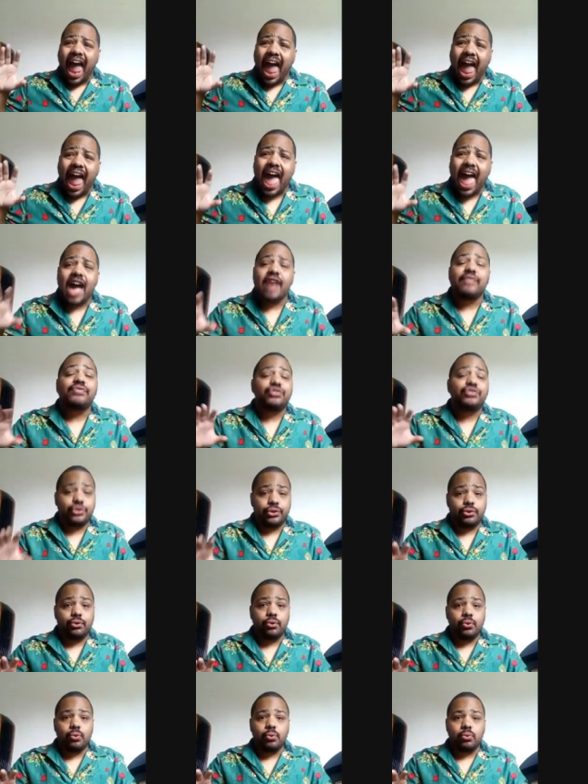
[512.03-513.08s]
have
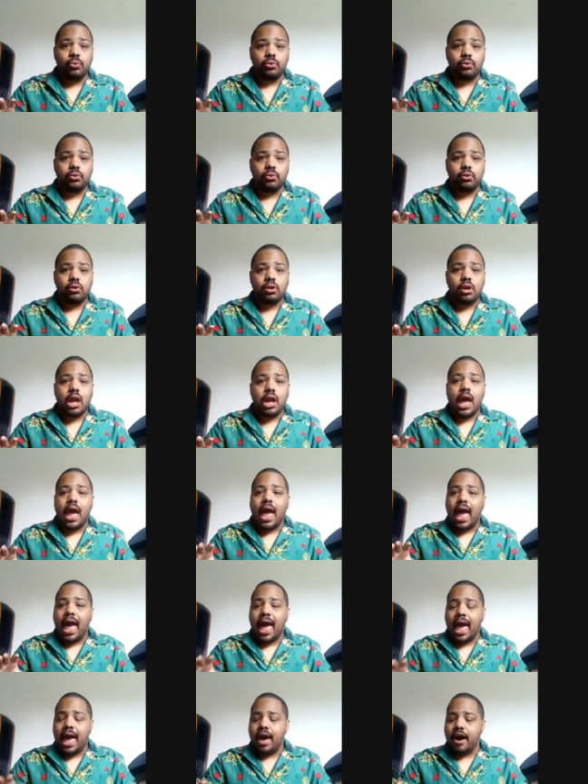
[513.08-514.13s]
to
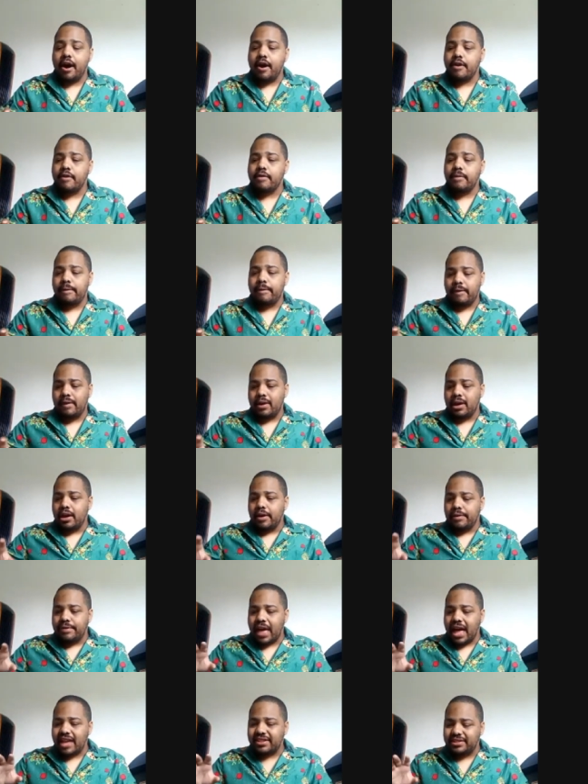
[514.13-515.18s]
have
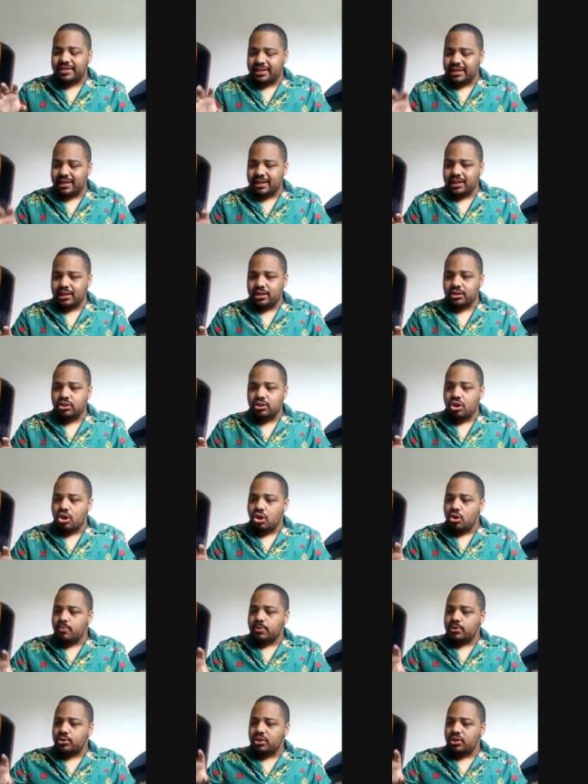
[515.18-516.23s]
that scene
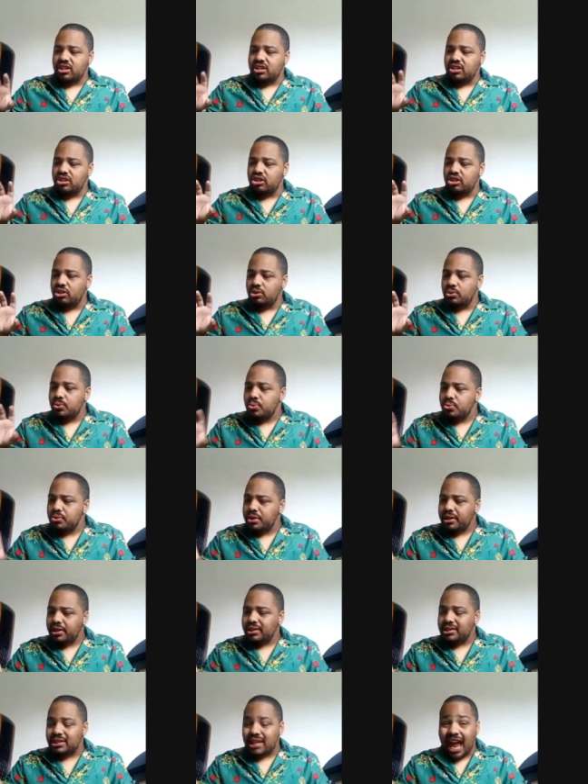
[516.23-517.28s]
between Luke
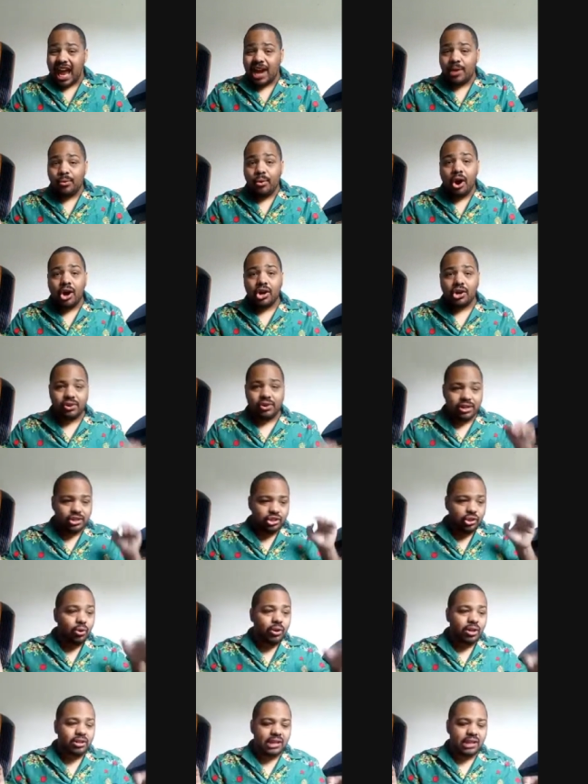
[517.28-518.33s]
Skywalker and
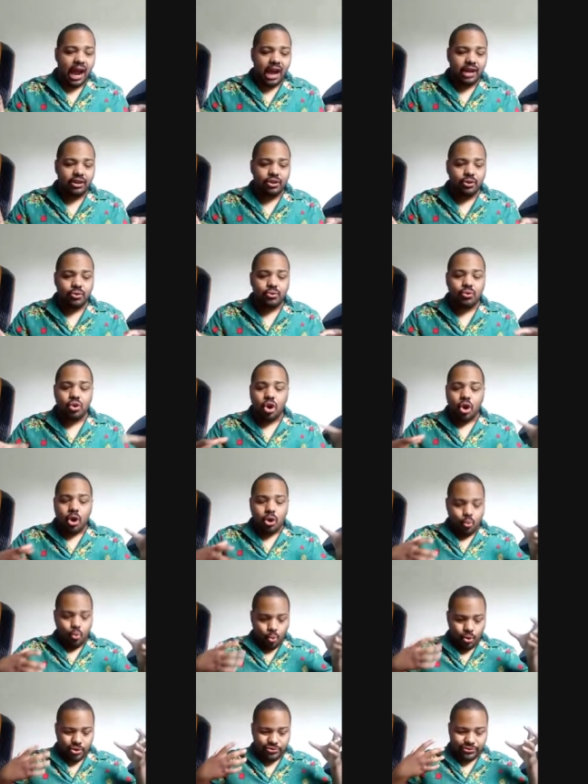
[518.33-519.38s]
Ahsoka Tano
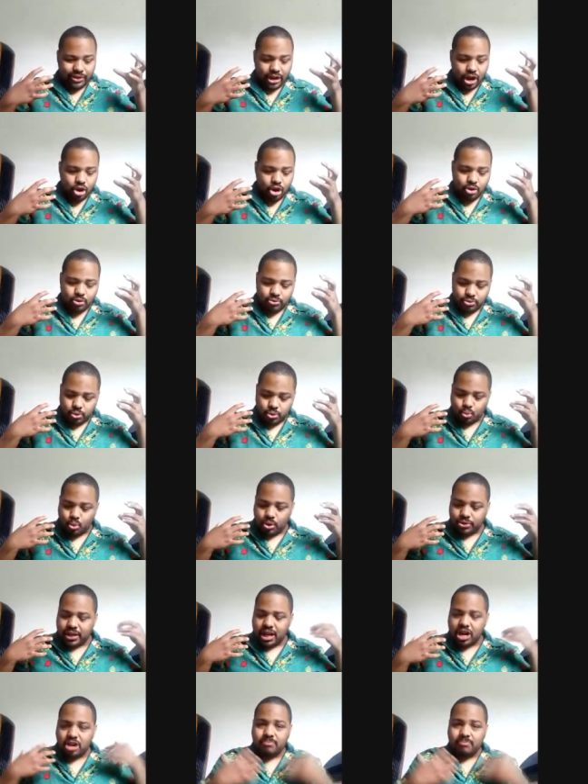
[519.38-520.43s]
when they're when
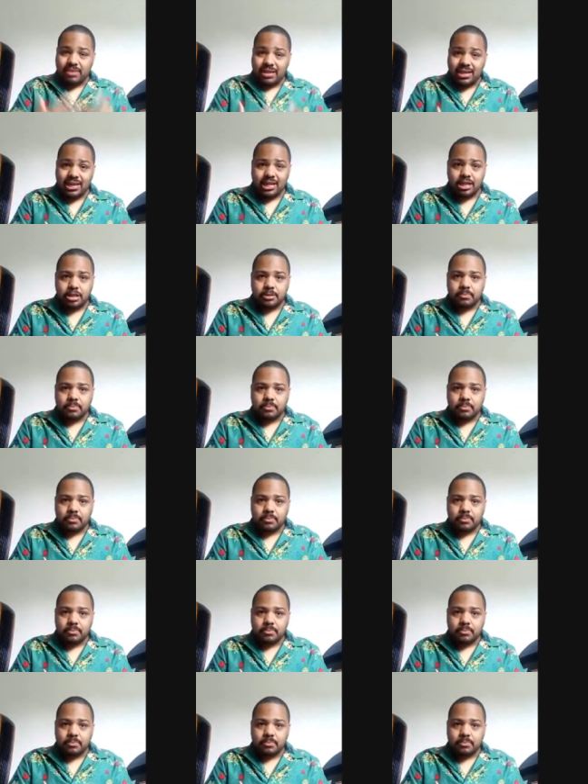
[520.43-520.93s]
they meet.